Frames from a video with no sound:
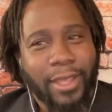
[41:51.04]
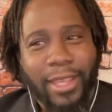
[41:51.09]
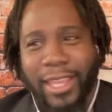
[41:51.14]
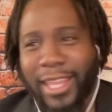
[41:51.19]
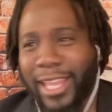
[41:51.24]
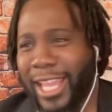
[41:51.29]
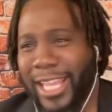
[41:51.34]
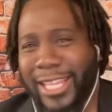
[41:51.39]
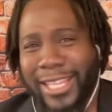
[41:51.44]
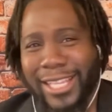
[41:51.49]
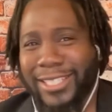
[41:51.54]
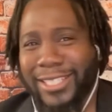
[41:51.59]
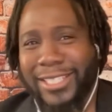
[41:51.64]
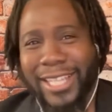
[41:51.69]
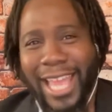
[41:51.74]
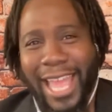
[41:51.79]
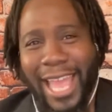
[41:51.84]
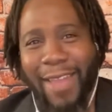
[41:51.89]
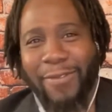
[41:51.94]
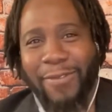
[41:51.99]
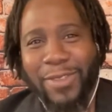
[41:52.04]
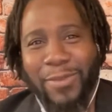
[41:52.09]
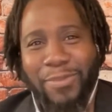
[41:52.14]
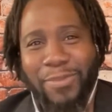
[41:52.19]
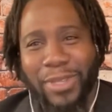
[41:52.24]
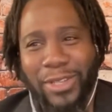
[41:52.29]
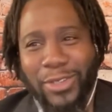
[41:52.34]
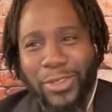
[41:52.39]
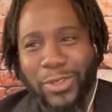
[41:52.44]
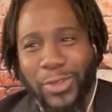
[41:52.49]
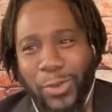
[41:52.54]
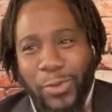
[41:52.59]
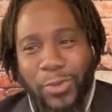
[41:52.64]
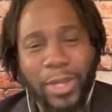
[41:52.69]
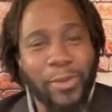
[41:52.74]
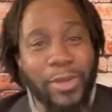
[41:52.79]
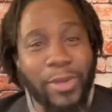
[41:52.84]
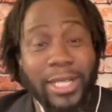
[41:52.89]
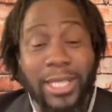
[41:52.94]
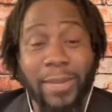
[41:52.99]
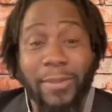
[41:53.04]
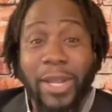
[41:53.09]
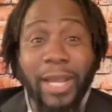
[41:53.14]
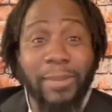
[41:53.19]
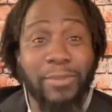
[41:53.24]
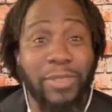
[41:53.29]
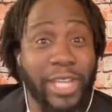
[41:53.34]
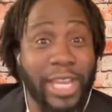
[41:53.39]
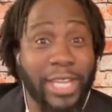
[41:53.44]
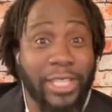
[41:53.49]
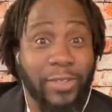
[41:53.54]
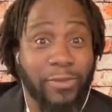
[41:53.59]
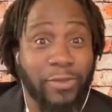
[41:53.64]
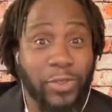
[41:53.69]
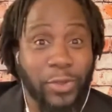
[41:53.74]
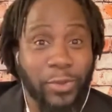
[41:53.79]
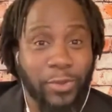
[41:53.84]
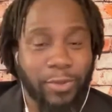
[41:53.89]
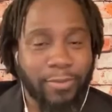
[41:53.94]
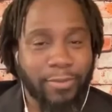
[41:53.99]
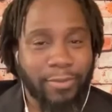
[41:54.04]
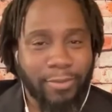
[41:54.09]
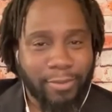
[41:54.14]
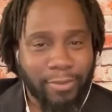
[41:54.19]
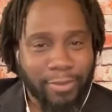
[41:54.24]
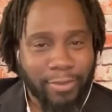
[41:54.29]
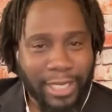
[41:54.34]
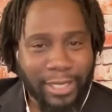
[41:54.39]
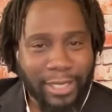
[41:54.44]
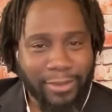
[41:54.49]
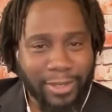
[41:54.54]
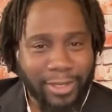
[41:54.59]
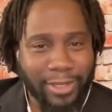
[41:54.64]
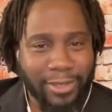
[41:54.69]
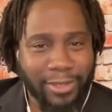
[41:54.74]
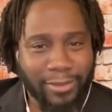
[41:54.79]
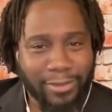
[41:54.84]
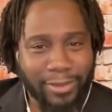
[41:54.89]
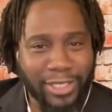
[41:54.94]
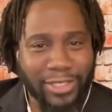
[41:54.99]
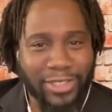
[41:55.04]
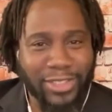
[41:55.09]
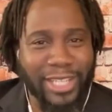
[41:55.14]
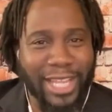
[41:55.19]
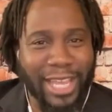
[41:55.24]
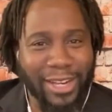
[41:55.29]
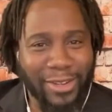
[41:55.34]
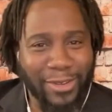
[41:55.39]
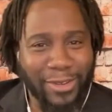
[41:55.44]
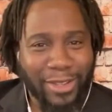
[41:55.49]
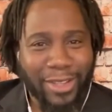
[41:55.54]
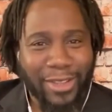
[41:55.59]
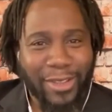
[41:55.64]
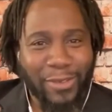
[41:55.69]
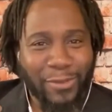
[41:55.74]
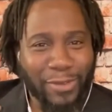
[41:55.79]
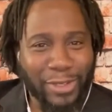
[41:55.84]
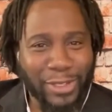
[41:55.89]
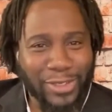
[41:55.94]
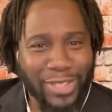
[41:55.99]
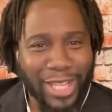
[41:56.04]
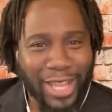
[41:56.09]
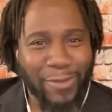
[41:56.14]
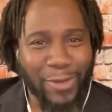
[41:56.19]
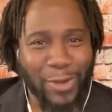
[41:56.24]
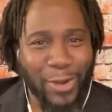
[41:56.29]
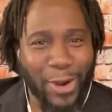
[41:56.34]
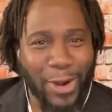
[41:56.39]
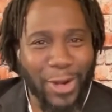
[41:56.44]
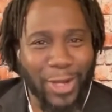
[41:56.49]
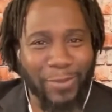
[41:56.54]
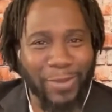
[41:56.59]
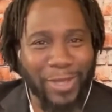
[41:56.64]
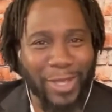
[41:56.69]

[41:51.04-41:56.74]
It doesn't have to be truth. Now, we're not talking about objective truth. That's because this is not a philosophical argument.